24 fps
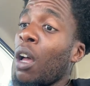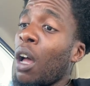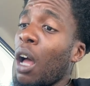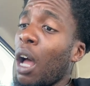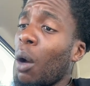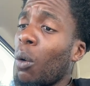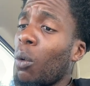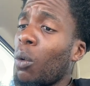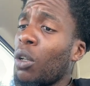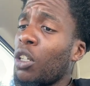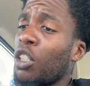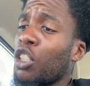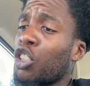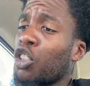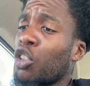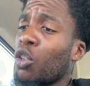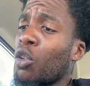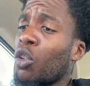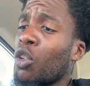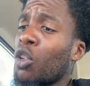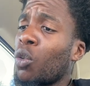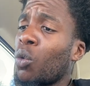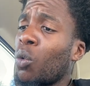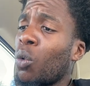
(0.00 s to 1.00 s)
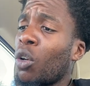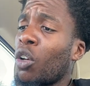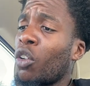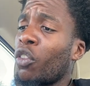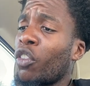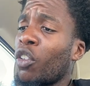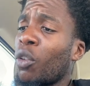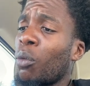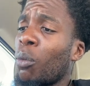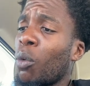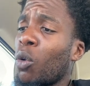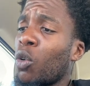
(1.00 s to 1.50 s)
I want to show you one of
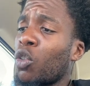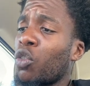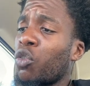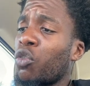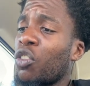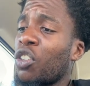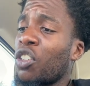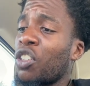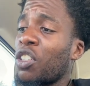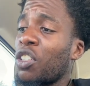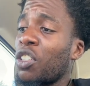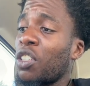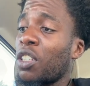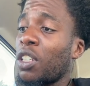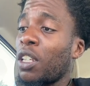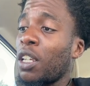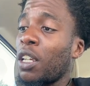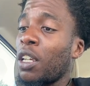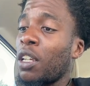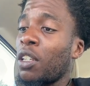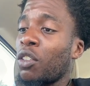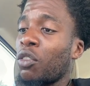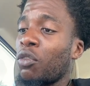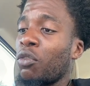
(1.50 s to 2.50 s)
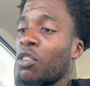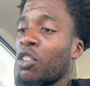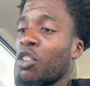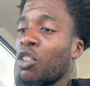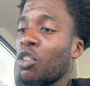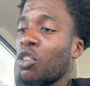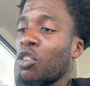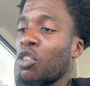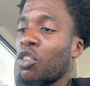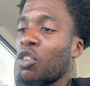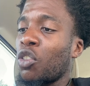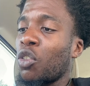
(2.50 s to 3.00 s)
your most recent scans, the
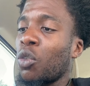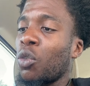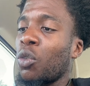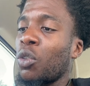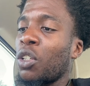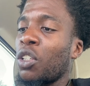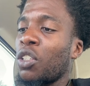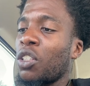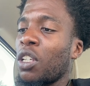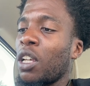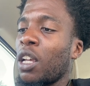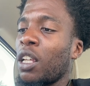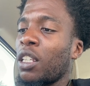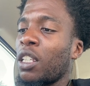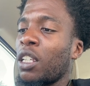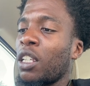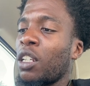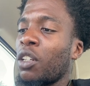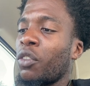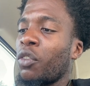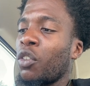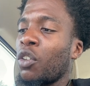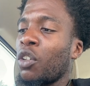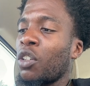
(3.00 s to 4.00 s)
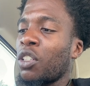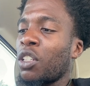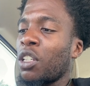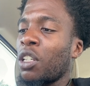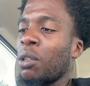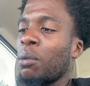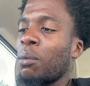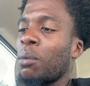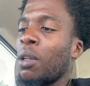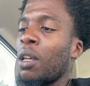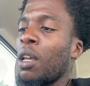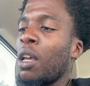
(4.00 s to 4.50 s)
researcher told Lisa at the end of her
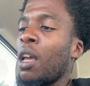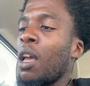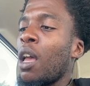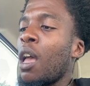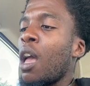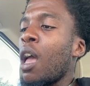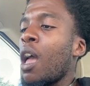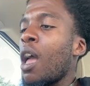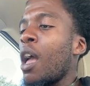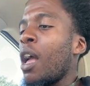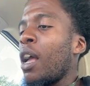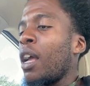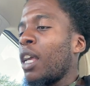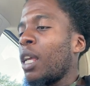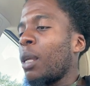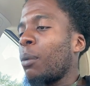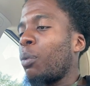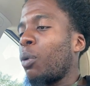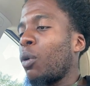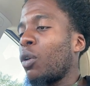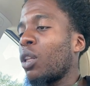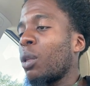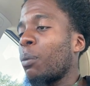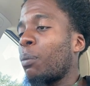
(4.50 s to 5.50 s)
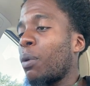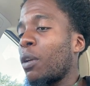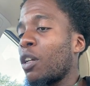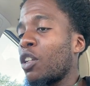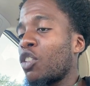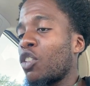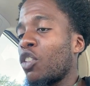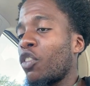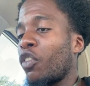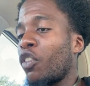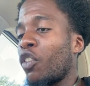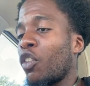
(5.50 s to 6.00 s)
exam. He pulled a
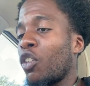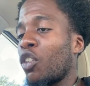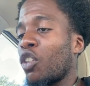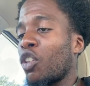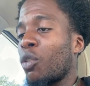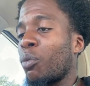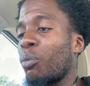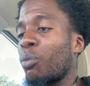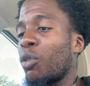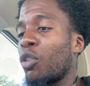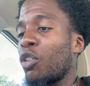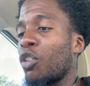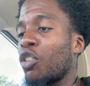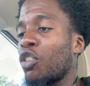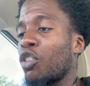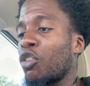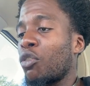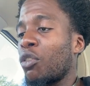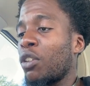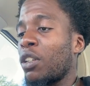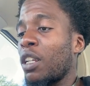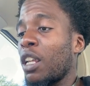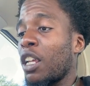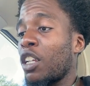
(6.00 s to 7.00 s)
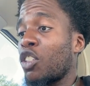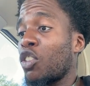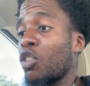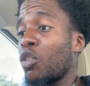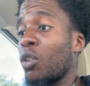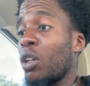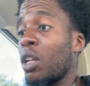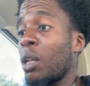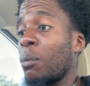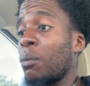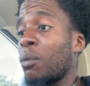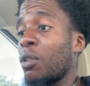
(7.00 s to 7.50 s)
picture of her on a computer screen that
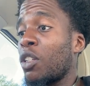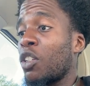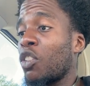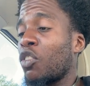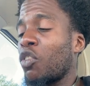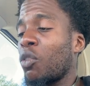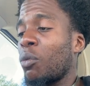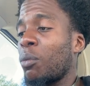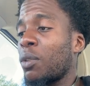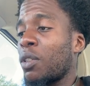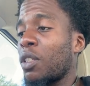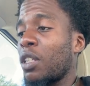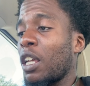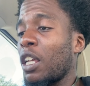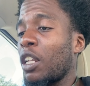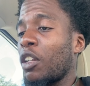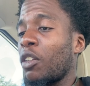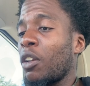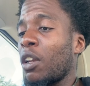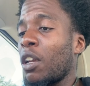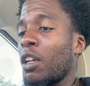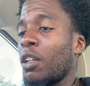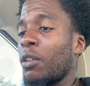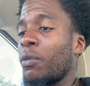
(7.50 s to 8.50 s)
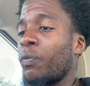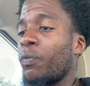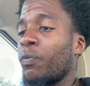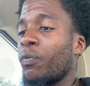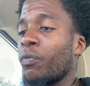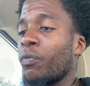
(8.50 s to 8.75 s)
showed images from inside her head.